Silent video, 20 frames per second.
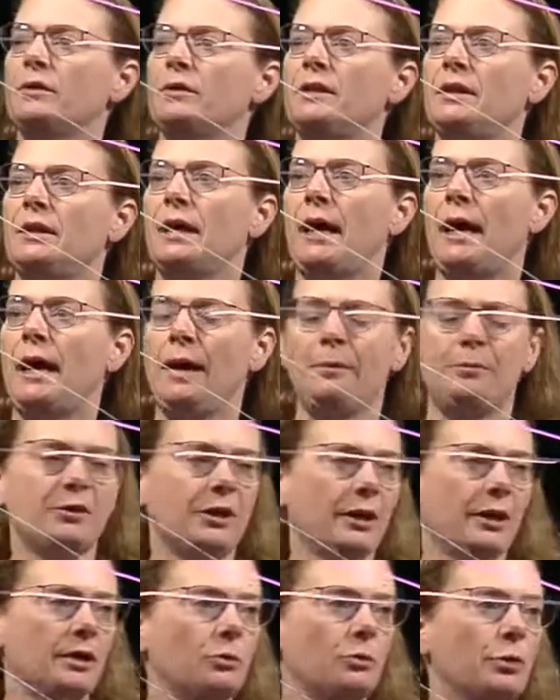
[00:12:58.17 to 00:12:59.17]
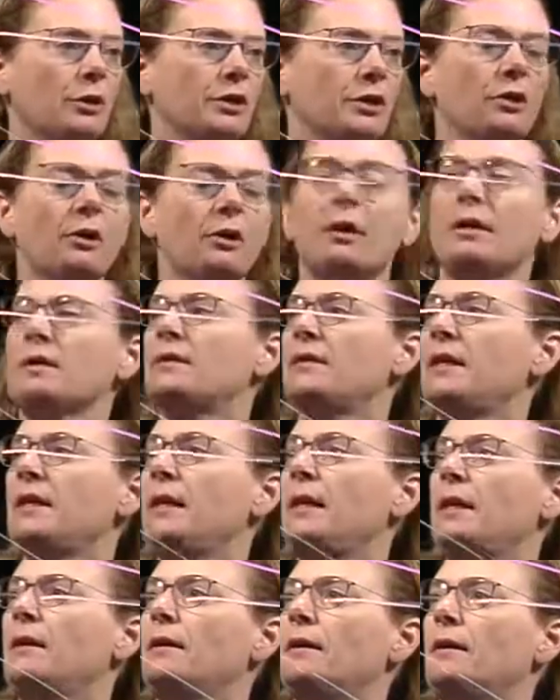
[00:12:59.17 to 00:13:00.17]
see the object. What you're going to
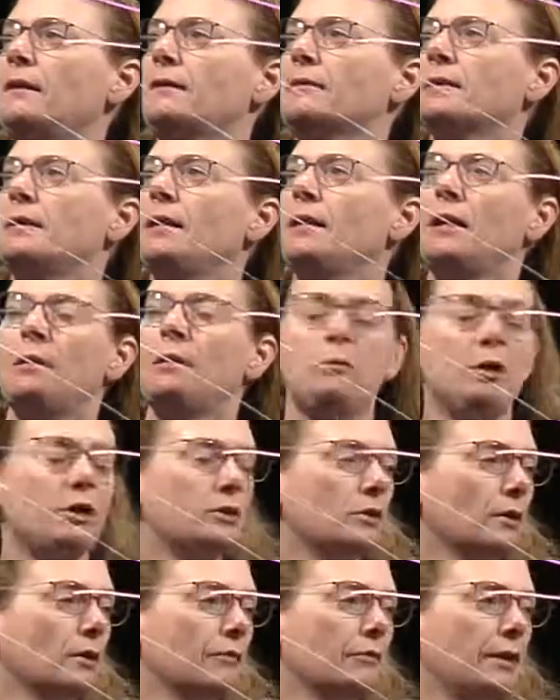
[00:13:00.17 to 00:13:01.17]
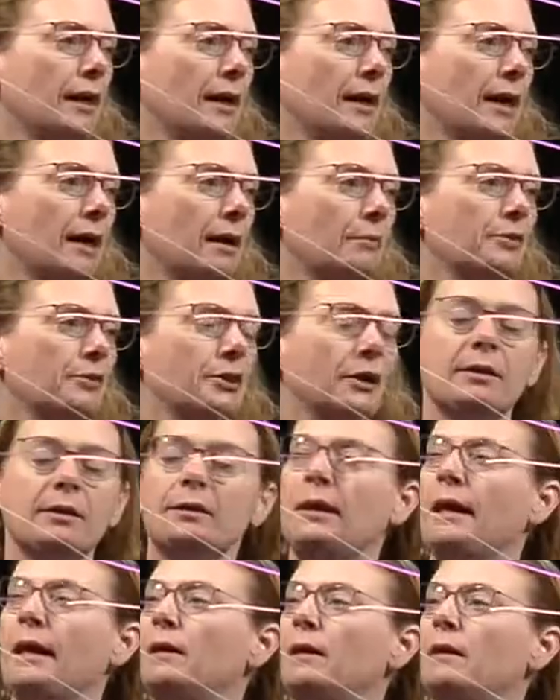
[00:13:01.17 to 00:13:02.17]
see is an image of that object,
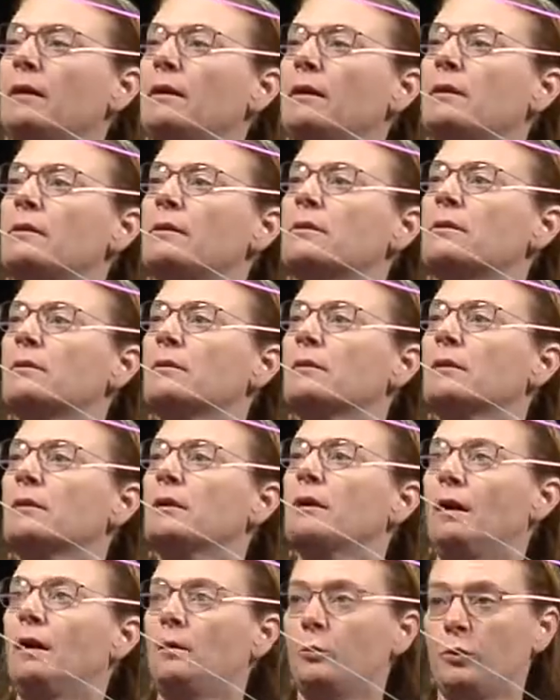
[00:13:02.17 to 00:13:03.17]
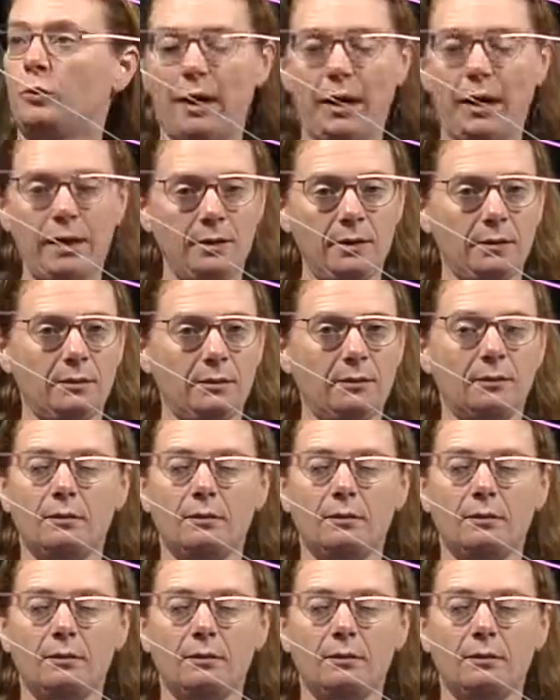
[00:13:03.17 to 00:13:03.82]
and it is upright